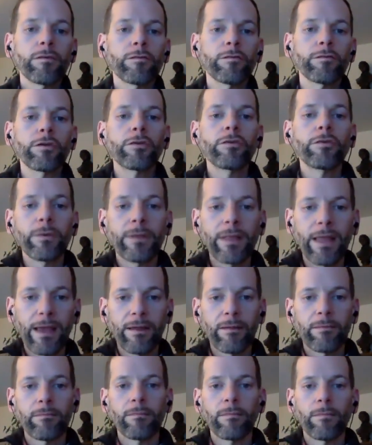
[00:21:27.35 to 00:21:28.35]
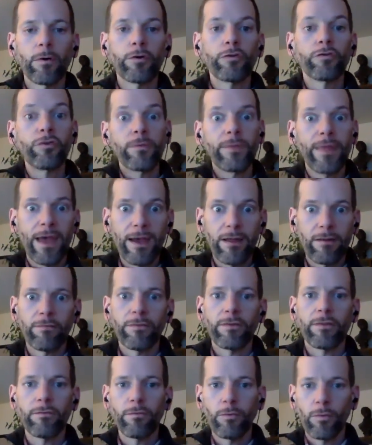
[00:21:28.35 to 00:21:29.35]
start doing that or do that
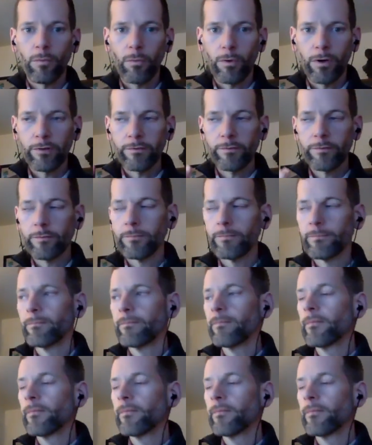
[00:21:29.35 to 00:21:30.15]
for the four words.